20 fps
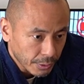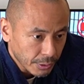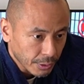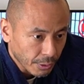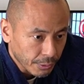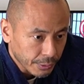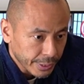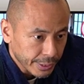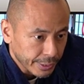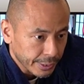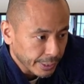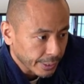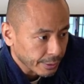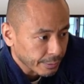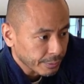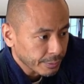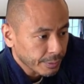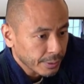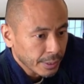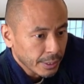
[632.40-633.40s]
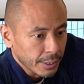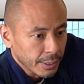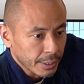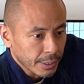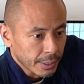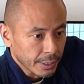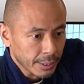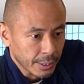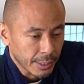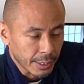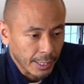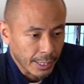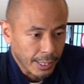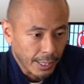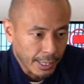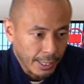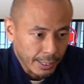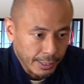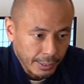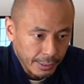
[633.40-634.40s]
so detail,
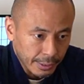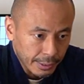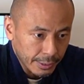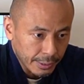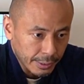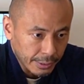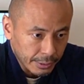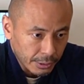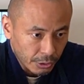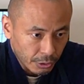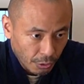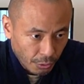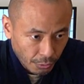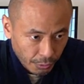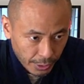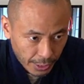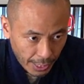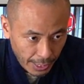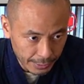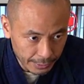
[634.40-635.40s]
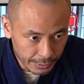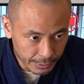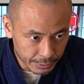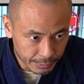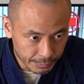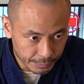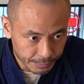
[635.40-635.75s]
and so cut